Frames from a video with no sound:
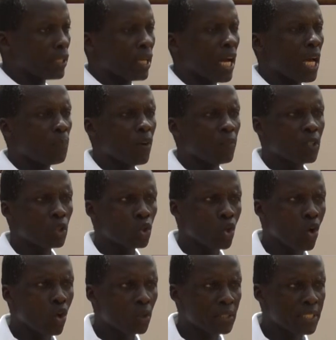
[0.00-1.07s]
with the help of the
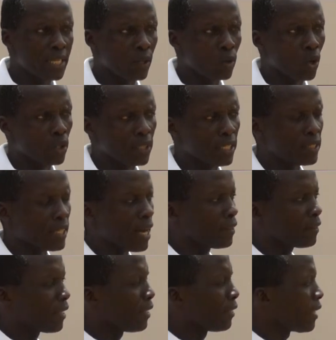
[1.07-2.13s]
stakeholders,
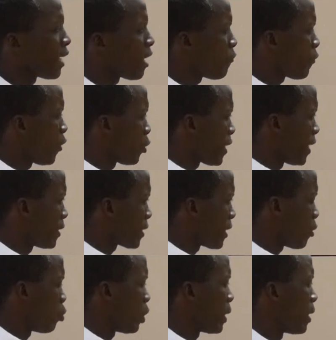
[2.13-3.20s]
I think there are a few things
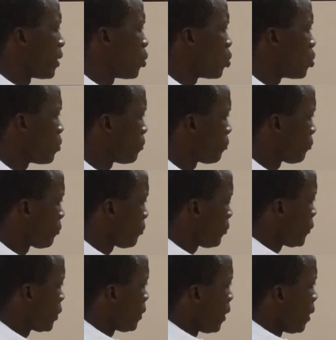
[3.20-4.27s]
that we can do.
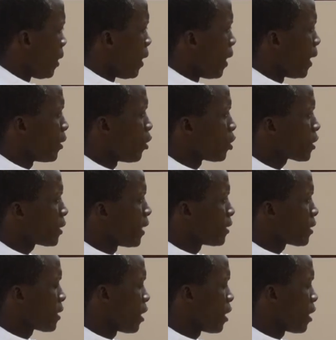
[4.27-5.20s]
And those things,